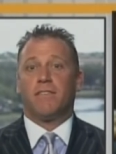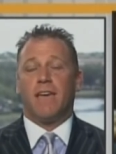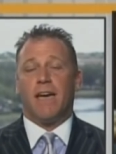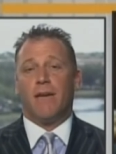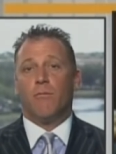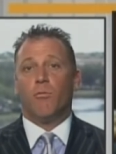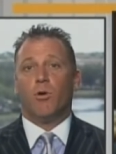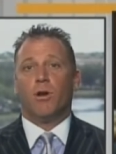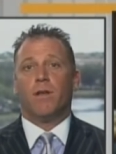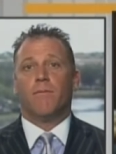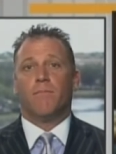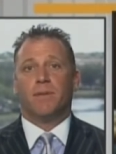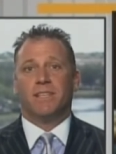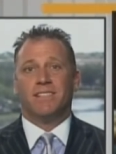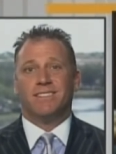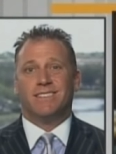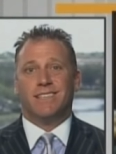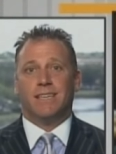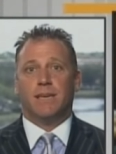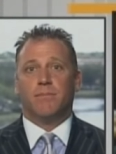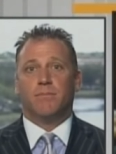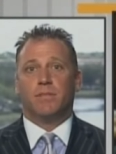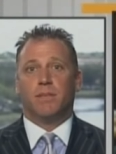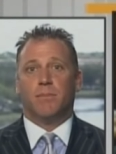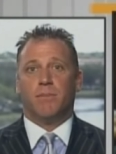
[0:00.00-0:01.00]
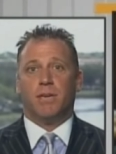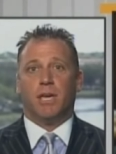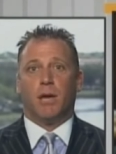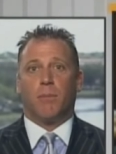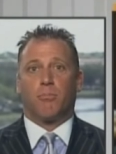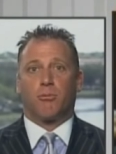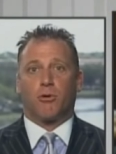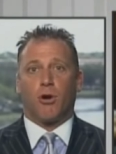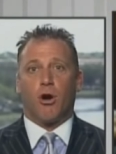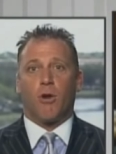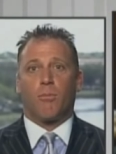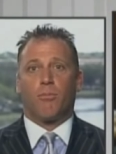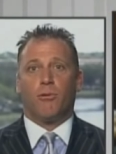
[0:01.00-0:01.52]
that would have been deemed to be
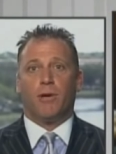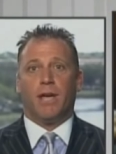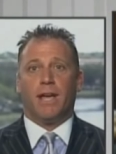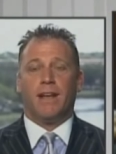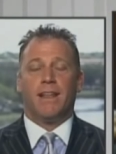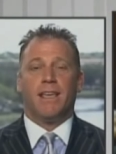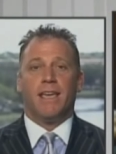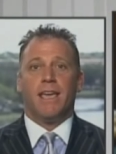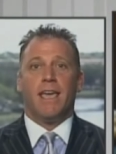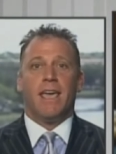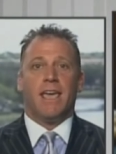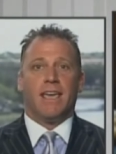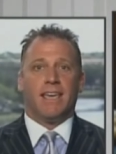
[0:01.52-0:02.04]
appropriate